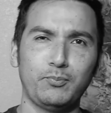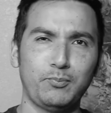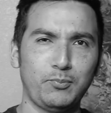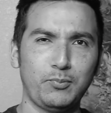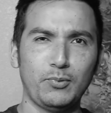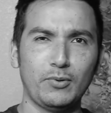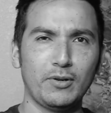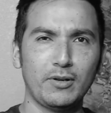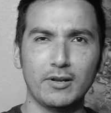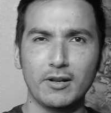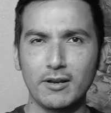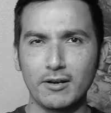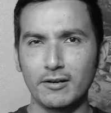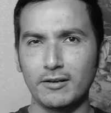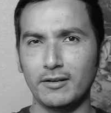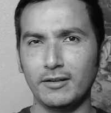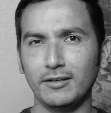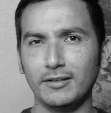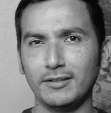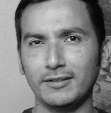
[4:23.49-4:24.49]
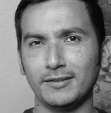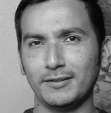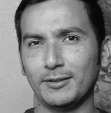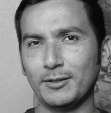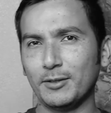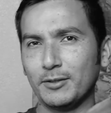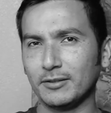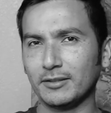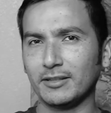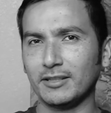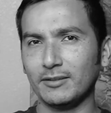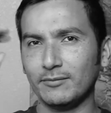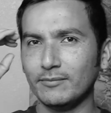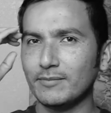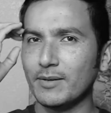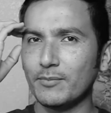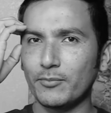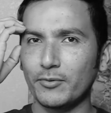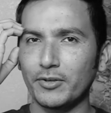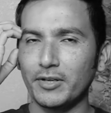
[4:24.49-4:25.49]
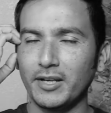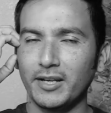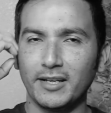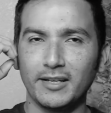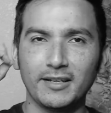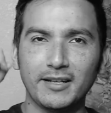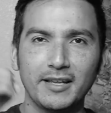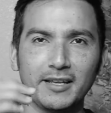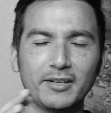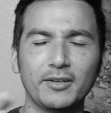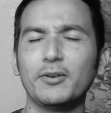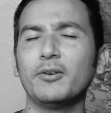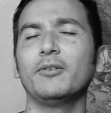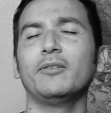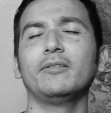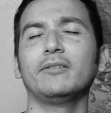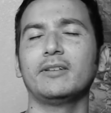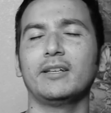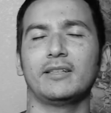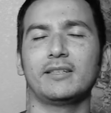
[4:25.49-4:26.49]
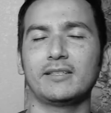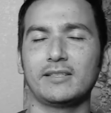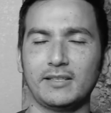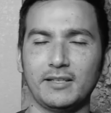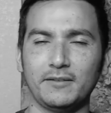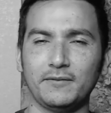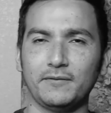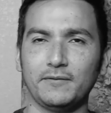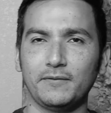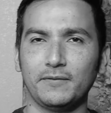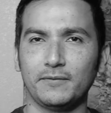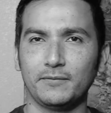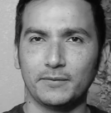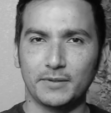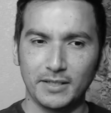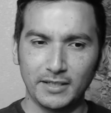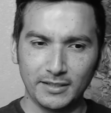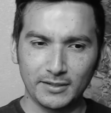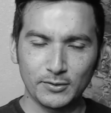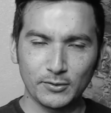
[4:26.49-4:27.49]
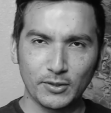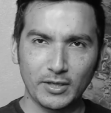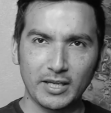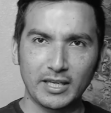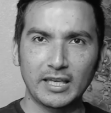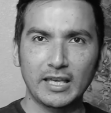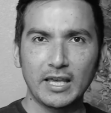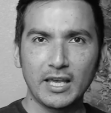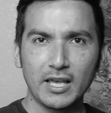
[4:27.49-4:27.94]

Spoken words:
learn long-term memory and like all that stuff, right? So like